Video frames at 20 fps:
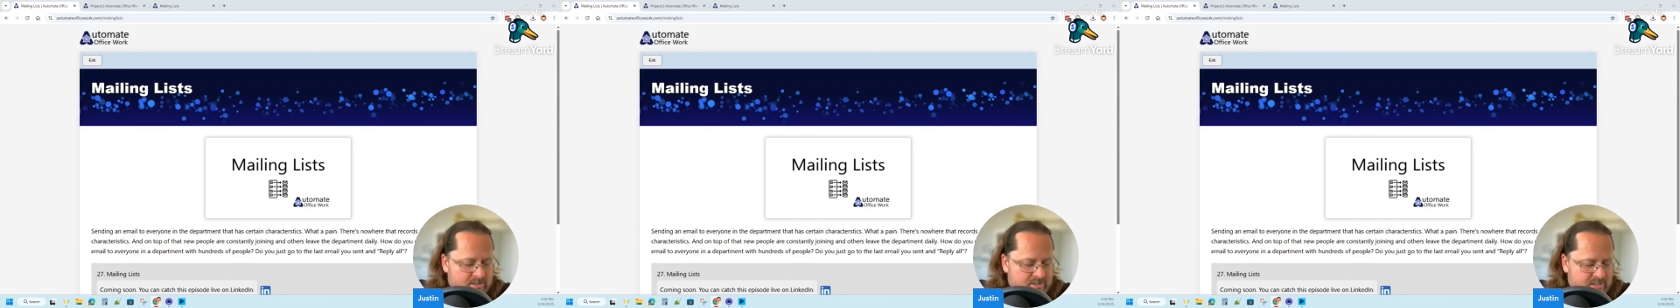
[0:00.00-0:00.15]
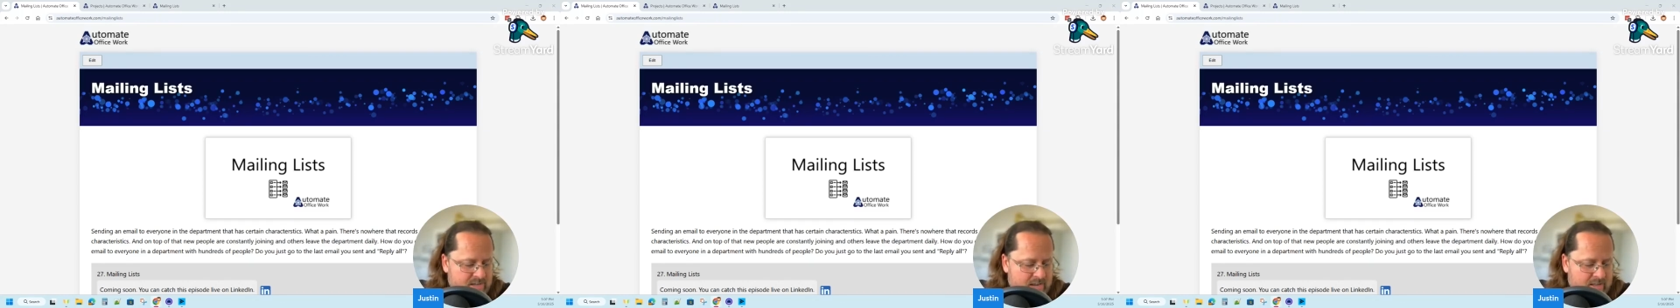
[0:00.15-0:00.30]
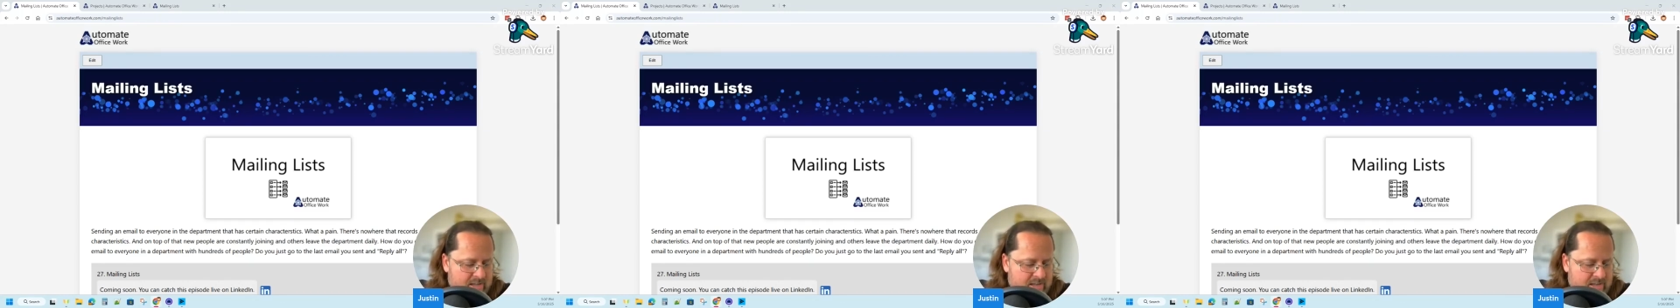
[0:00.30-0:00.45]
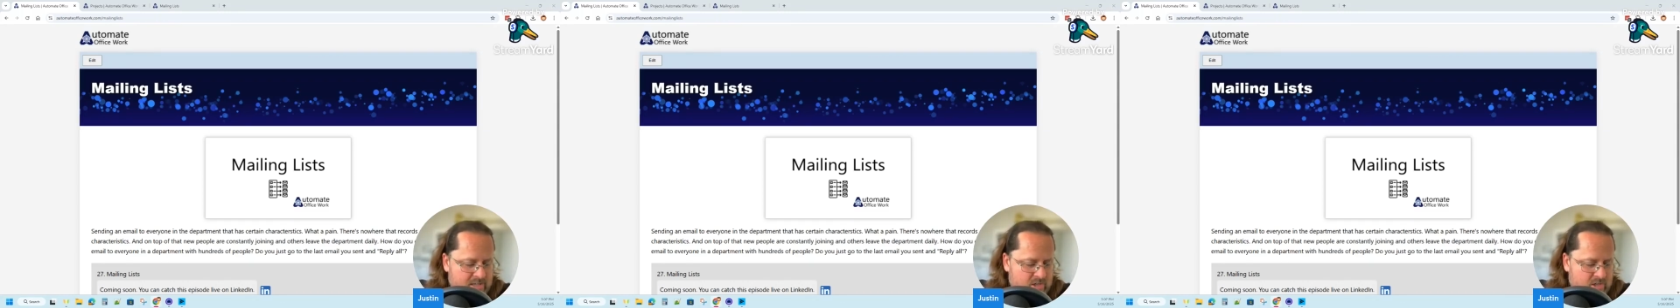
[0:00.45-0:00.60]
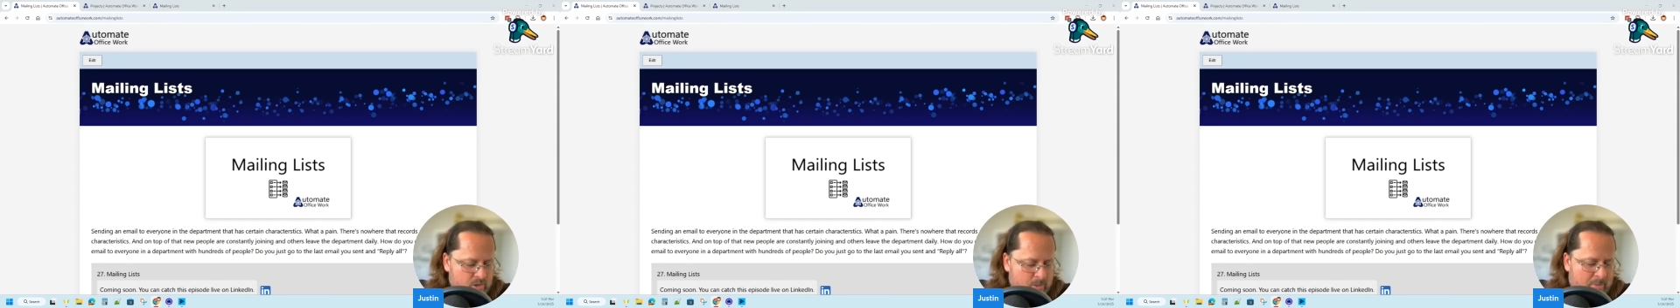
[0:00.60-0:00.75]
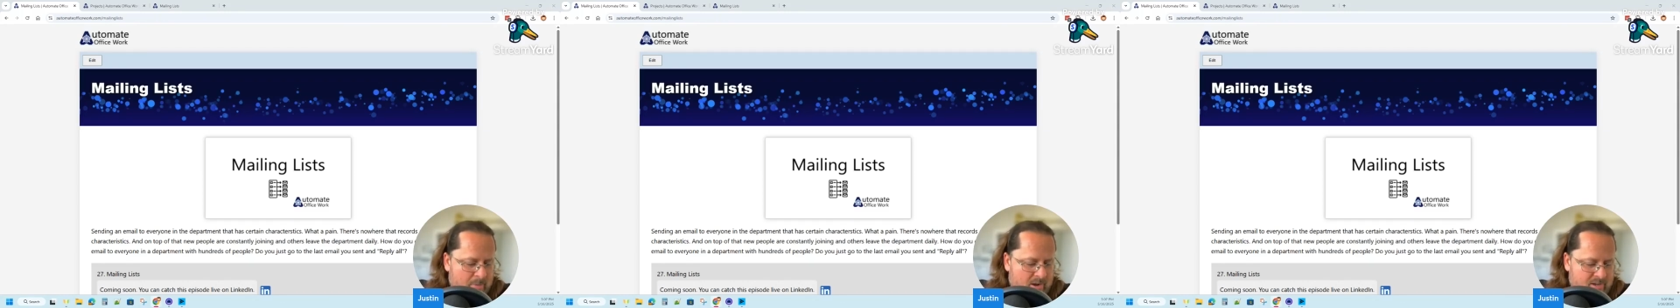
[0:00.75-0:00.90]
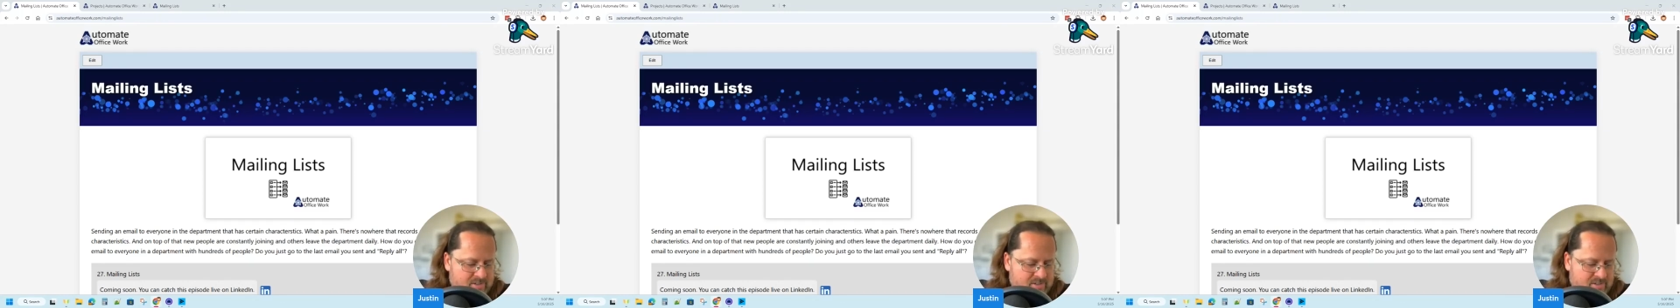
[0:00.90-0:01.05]
Say, like your
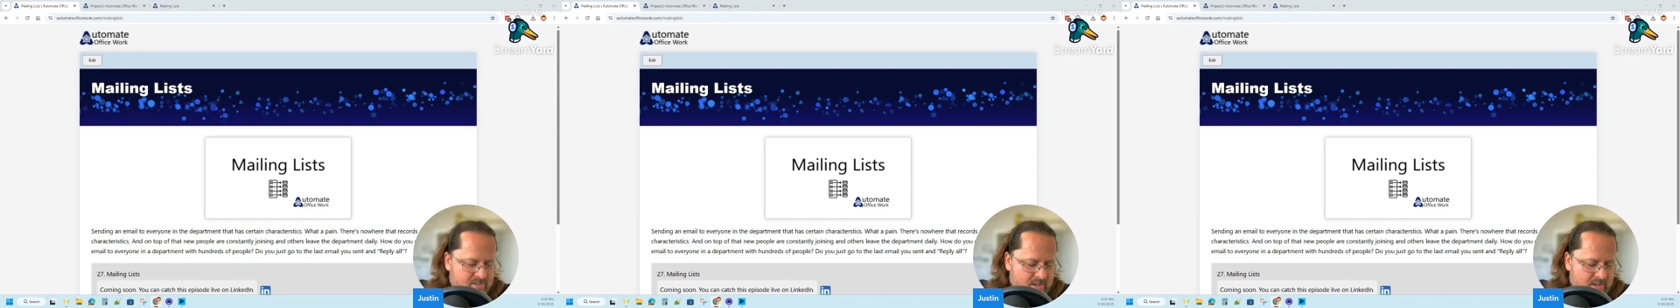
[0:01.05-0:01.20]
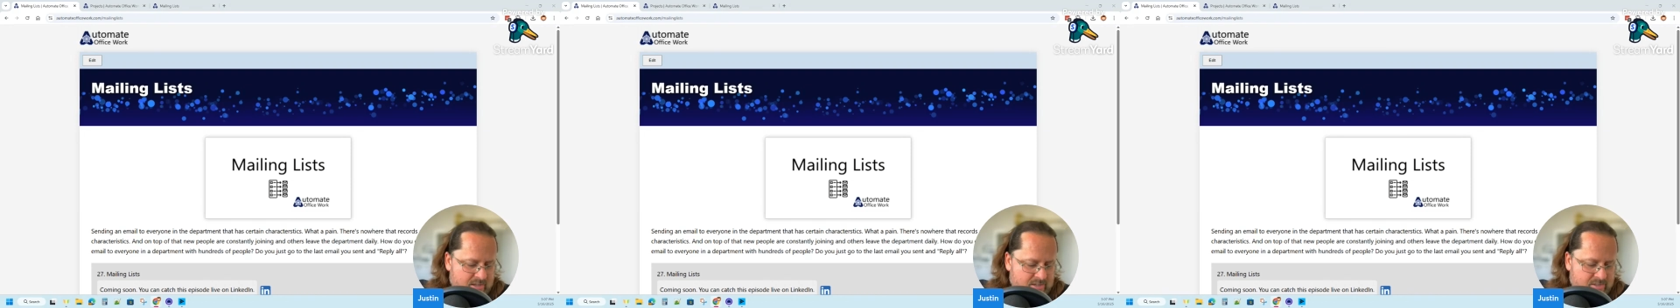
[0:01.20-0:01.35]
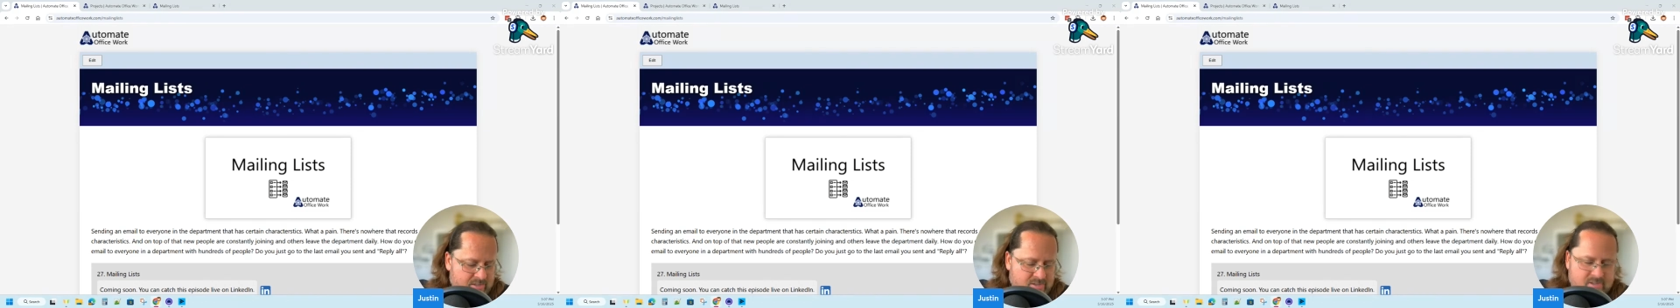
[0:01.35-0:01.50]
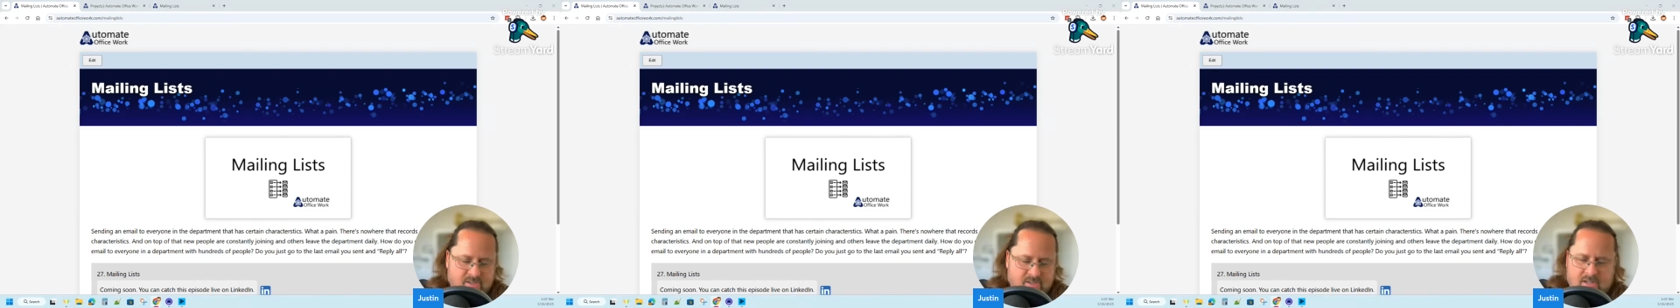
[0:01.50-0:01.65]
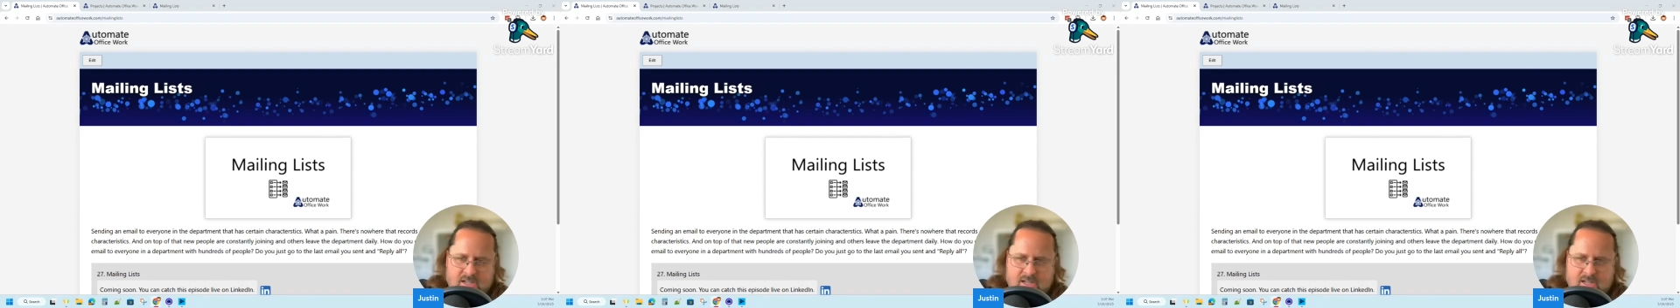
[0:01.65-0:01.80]
boss says,